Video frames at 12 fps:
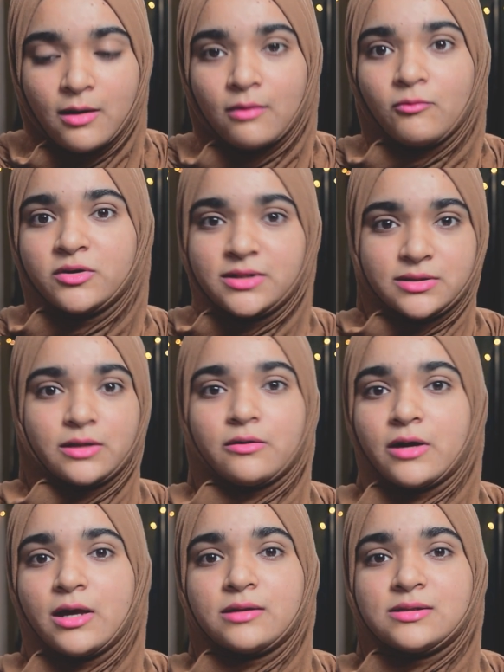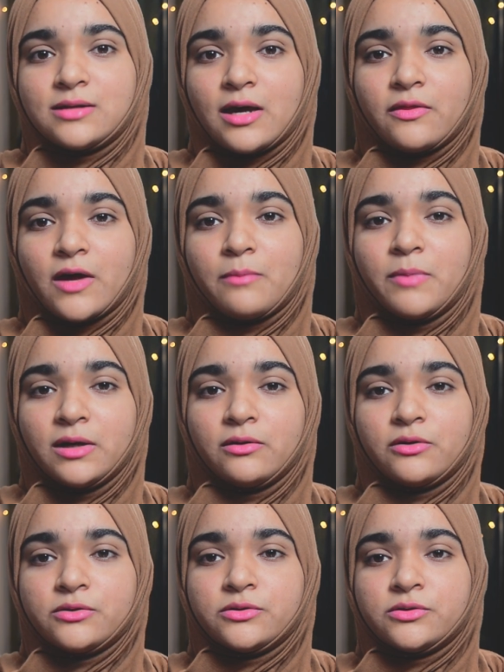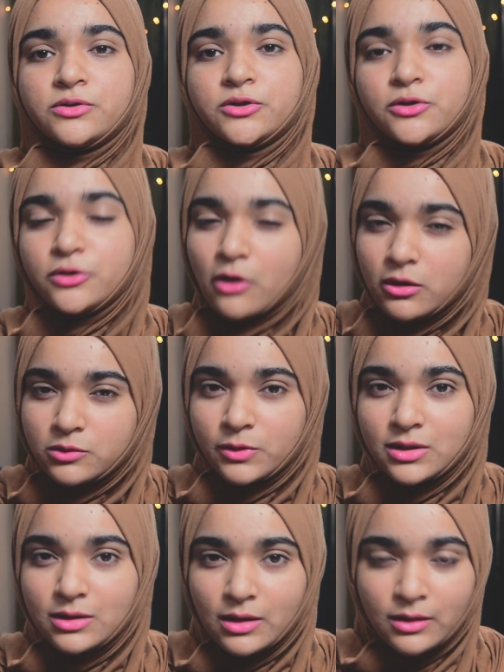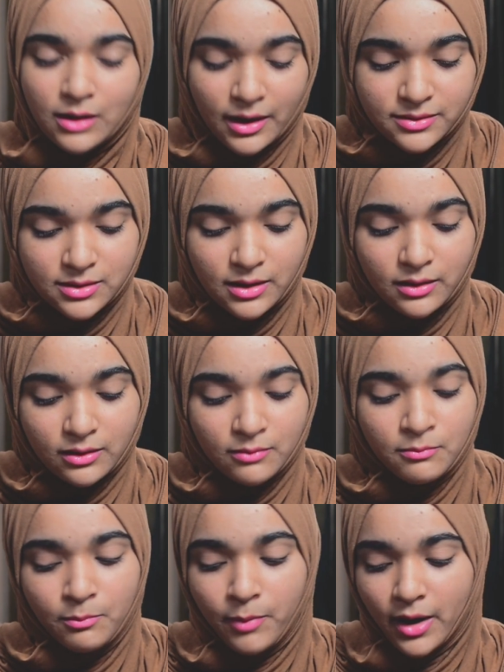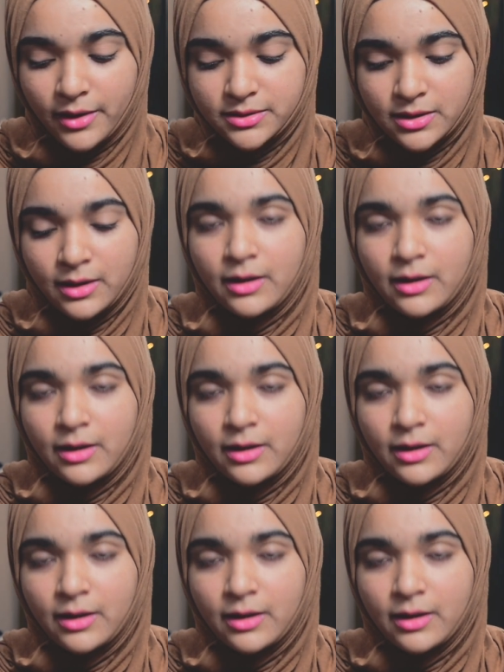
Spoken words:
would disagree and say that beginners should not read a classic, but